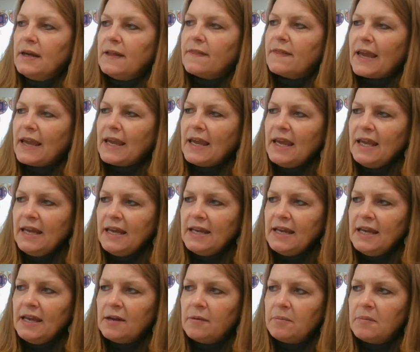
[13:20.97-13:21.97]
They hit
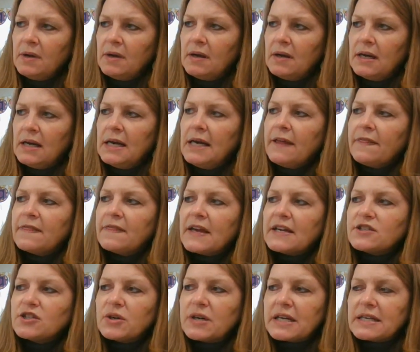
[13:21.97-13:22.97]
him. They
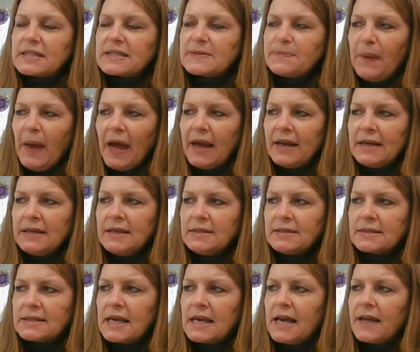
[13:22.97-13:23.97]
took his
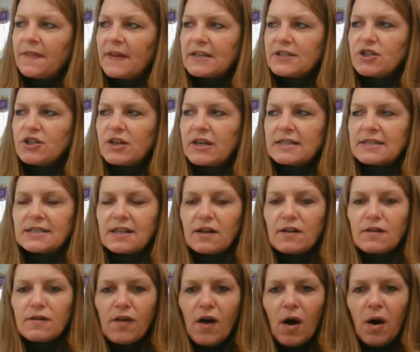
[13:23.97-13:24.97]
pennies. They took his
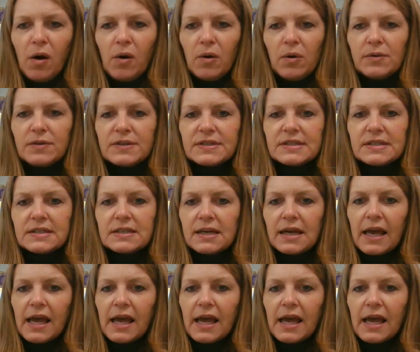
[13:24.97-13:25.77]
clothes.